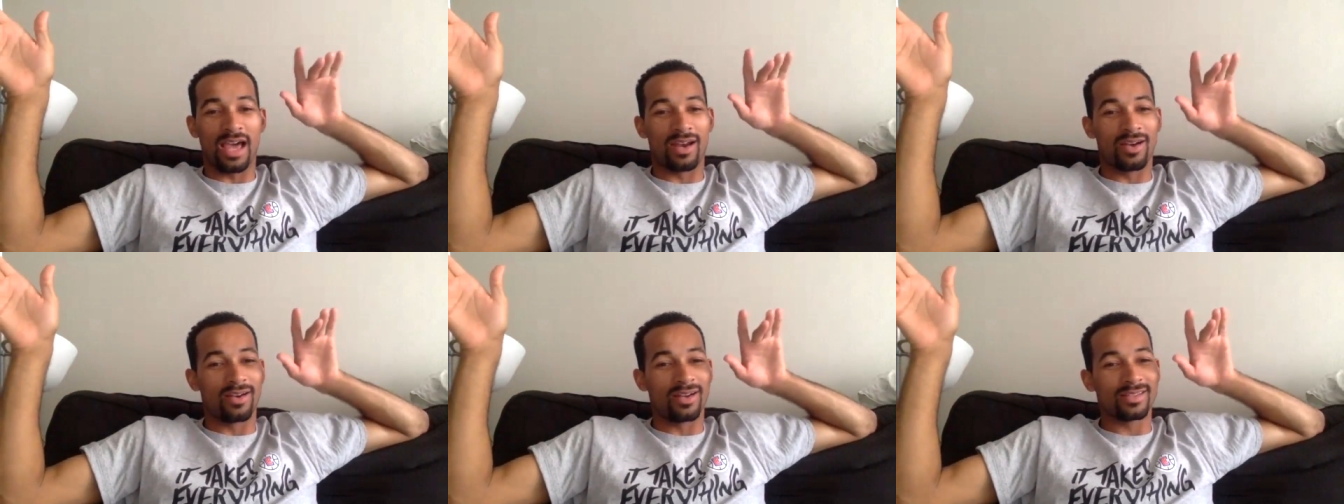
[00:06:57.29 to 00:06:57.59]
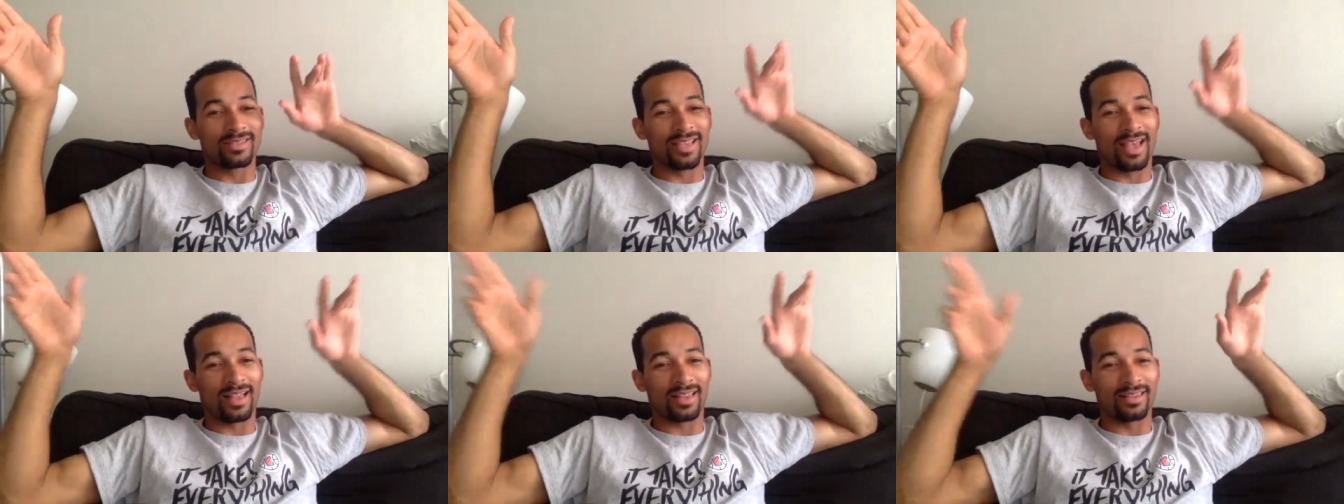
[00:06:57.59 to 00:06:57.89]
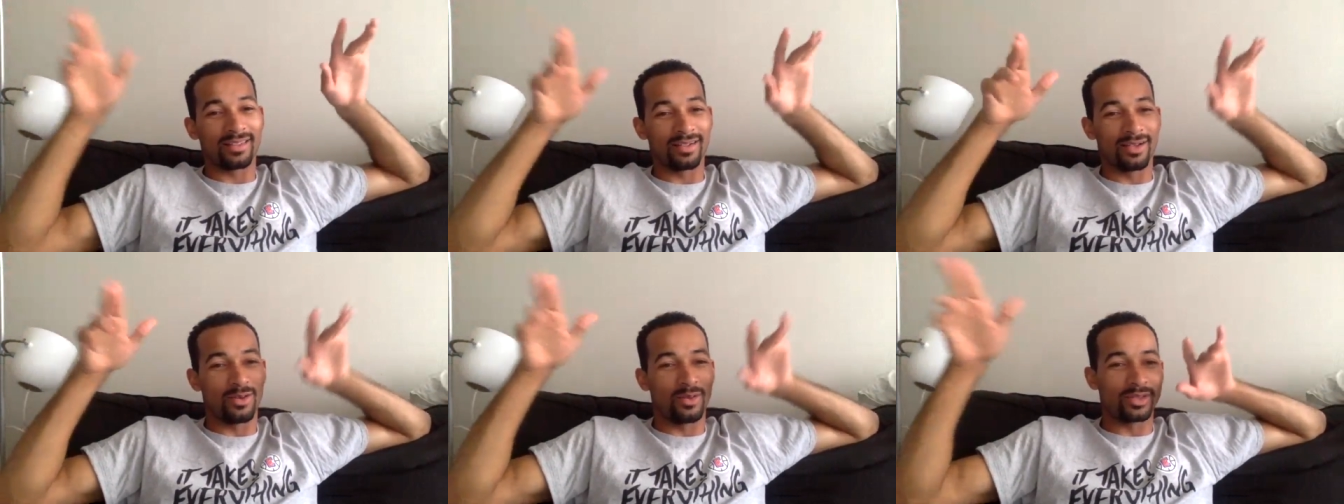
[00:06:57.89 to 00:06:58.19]
I don't
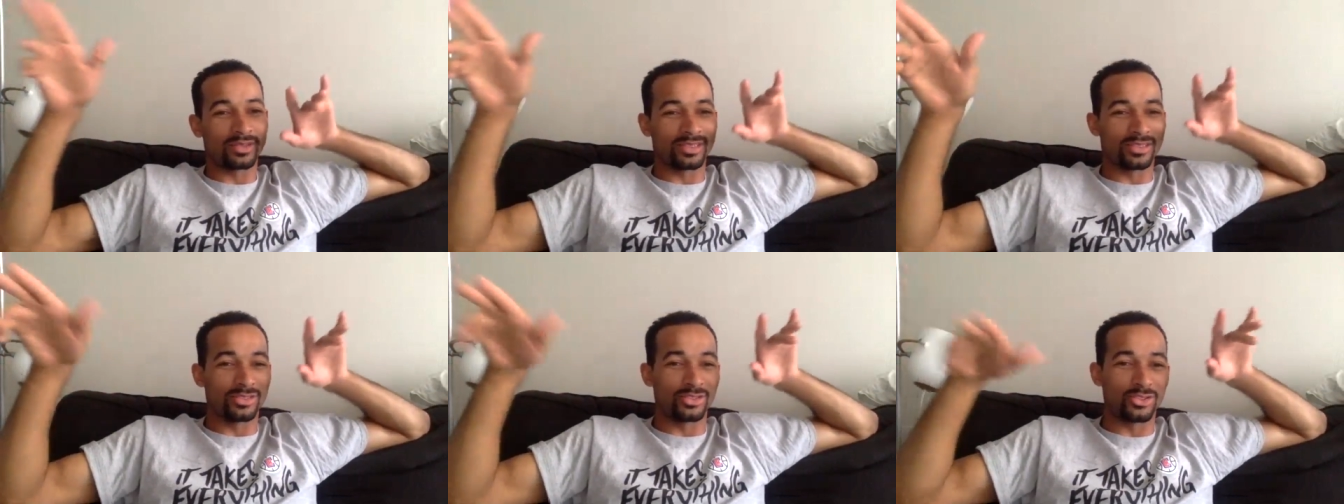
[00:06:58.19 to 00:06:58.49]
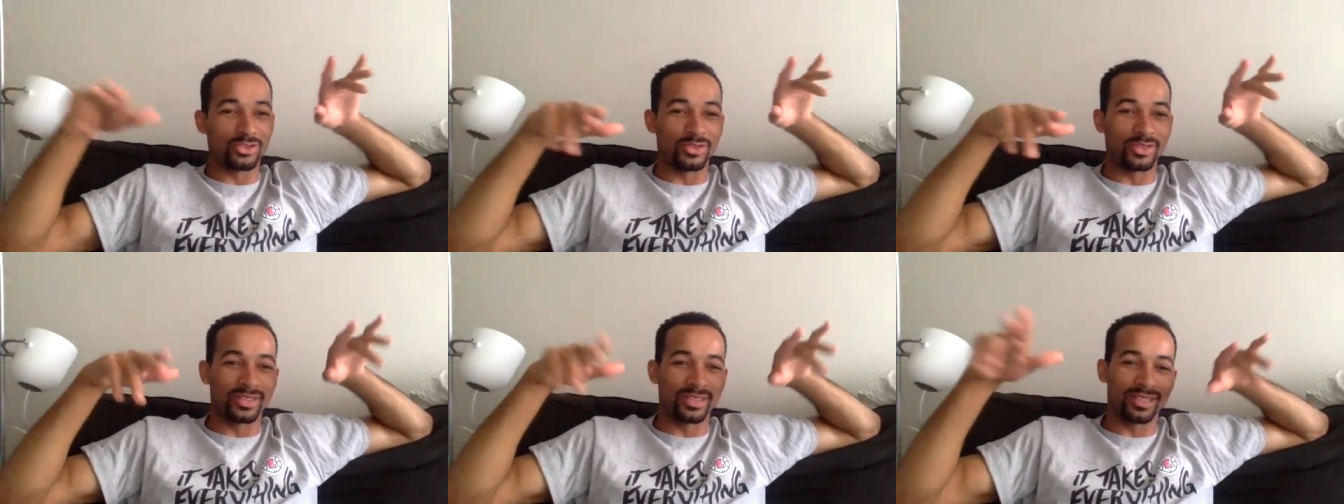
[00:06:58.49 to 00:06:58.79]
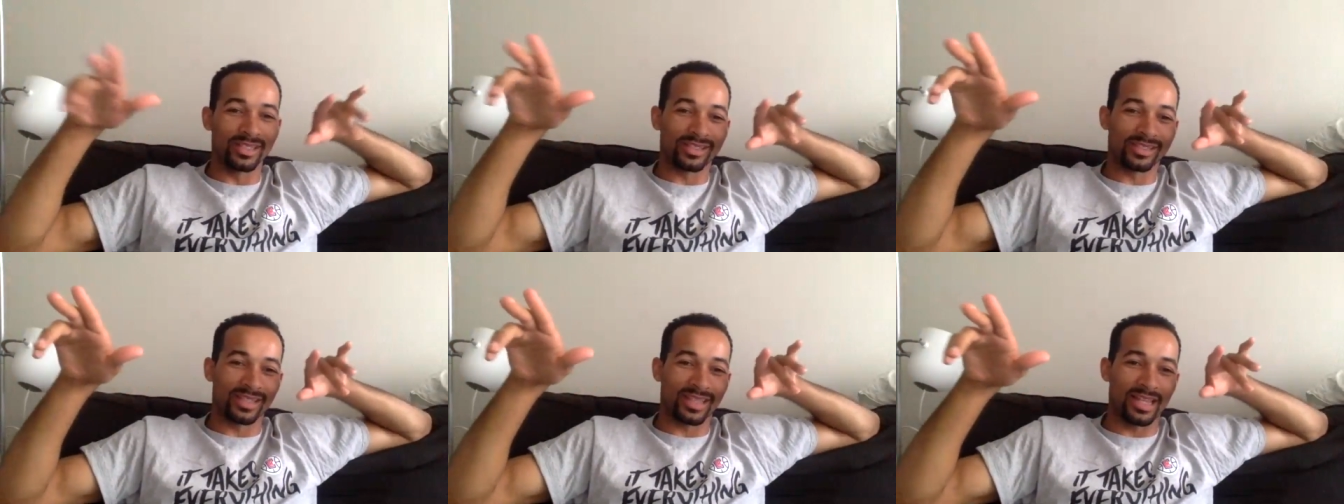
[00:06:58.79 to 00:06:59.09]
exactly know what to do
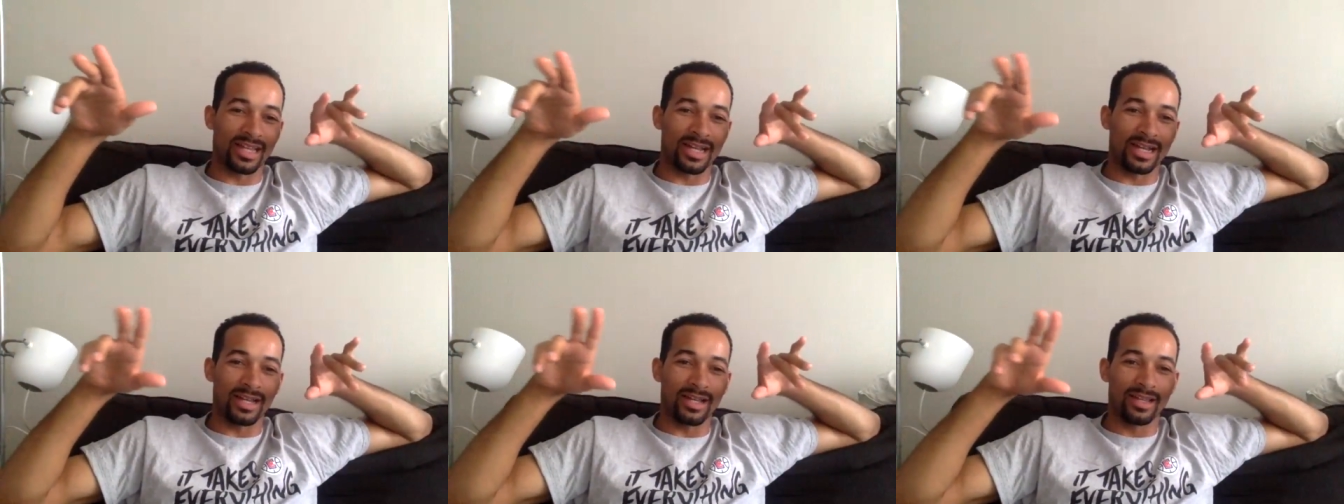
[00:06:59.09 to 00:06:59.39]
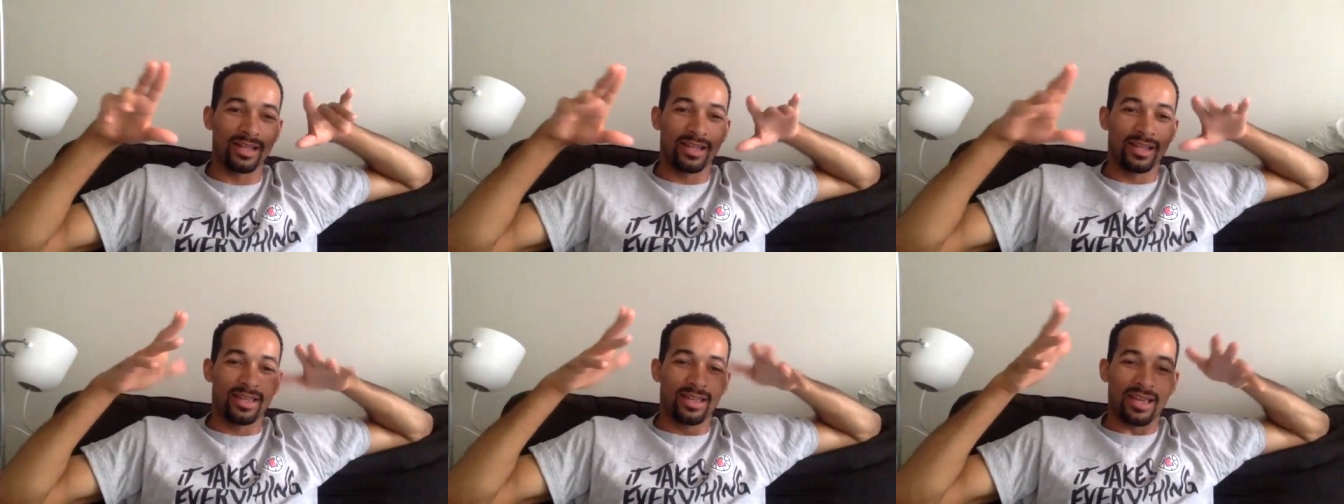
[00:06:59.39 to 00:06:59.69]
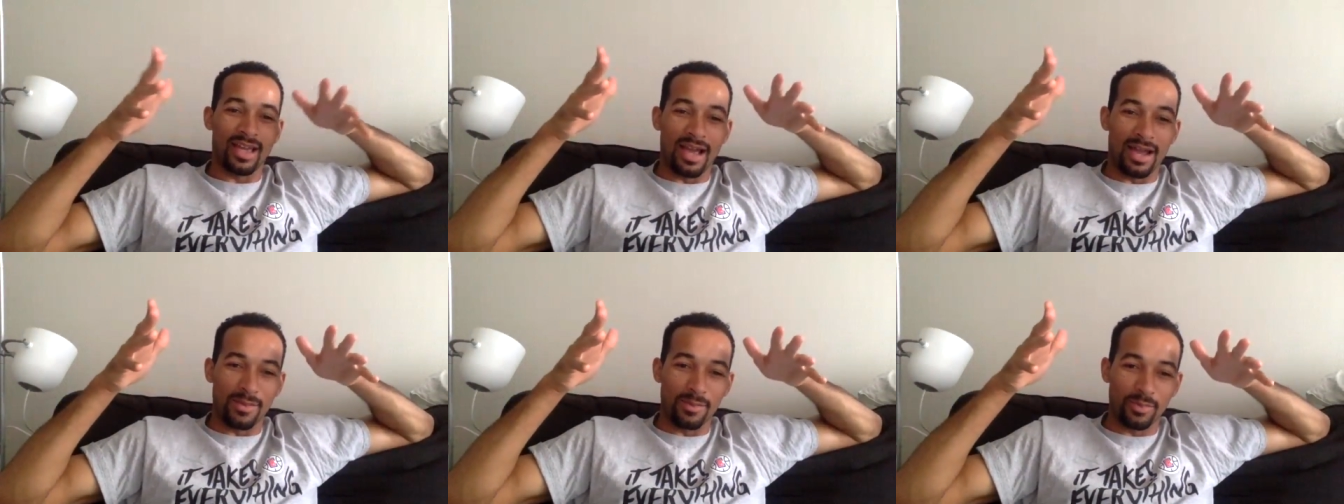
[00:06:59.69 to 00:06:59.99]
in this slot.
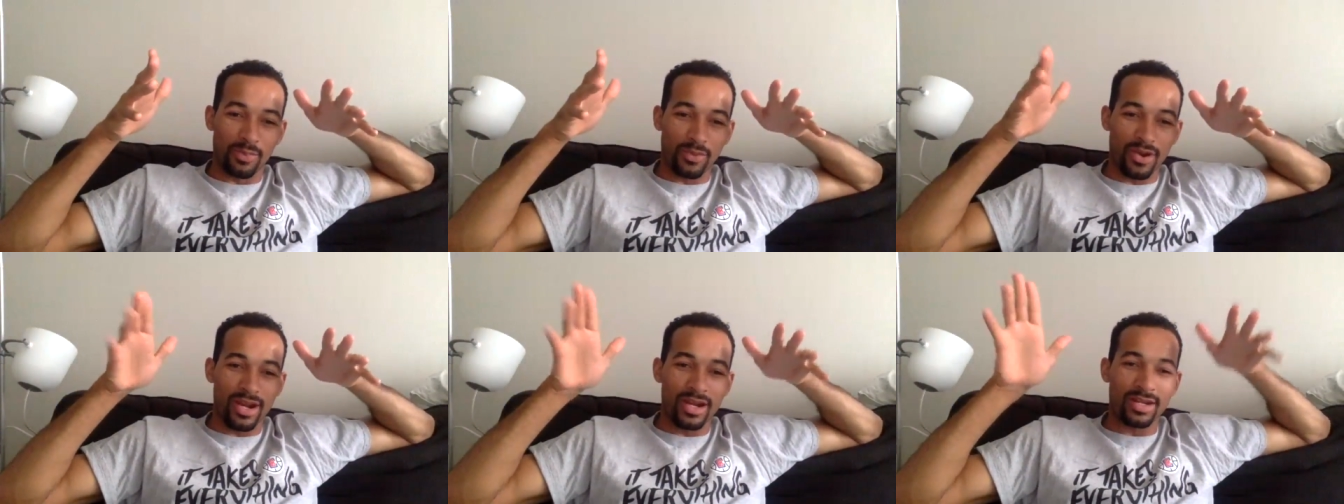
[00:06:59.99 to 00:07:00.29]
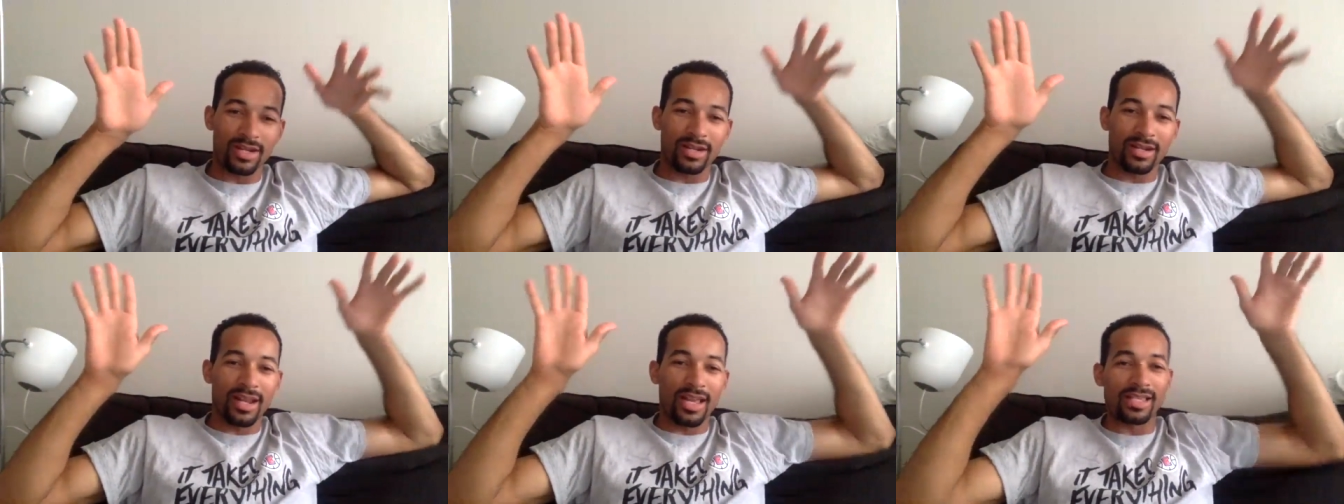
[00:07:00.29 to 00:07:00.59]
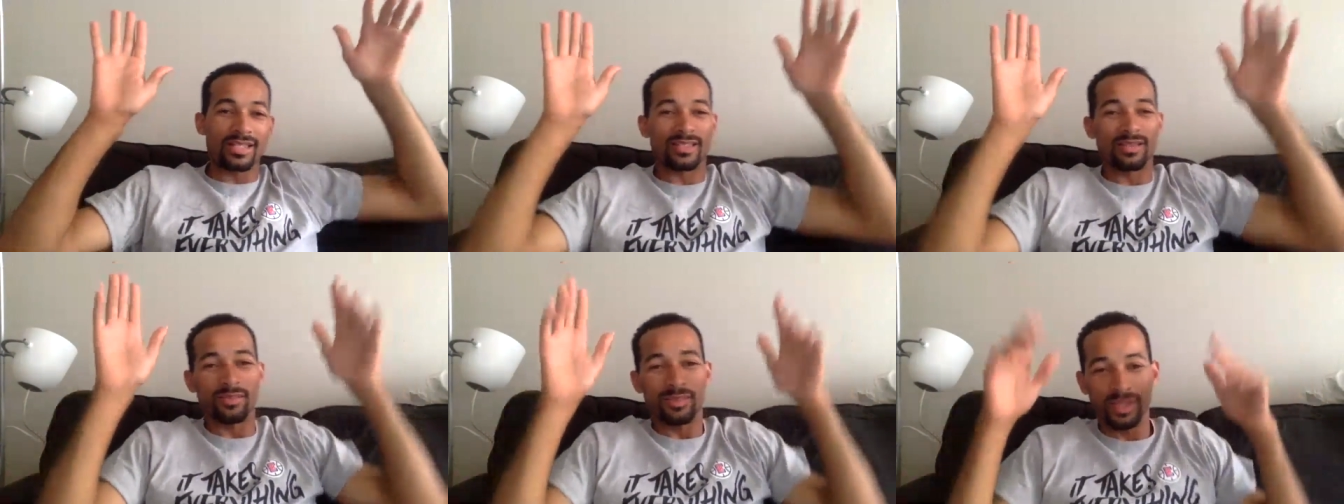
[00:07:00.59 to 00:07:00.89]
I'm Brandon.
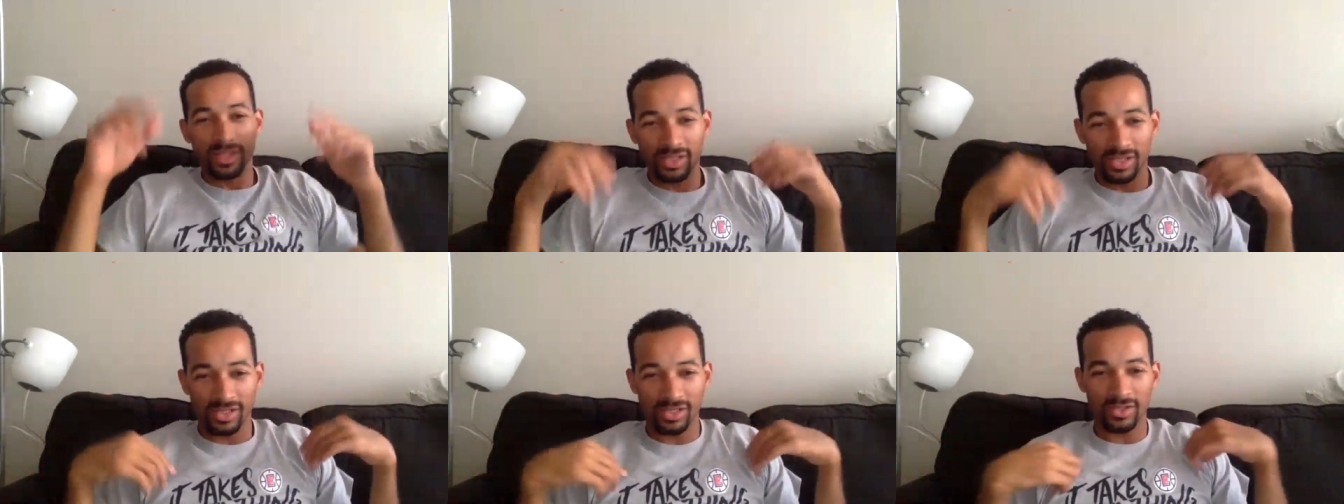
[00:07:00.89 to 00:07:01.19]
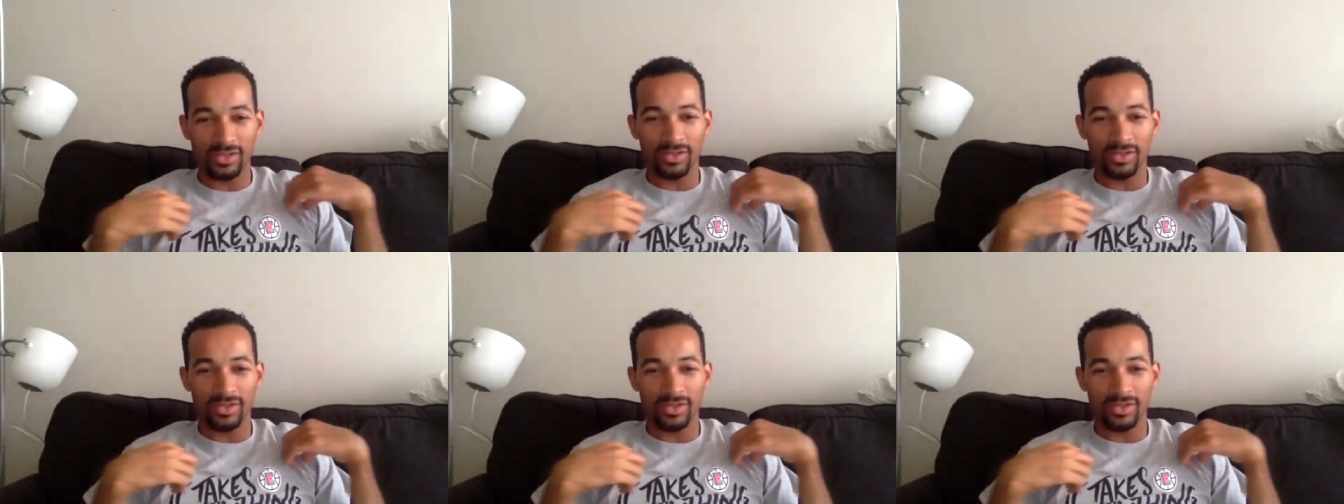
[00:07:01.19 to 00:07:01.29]
Nice to meet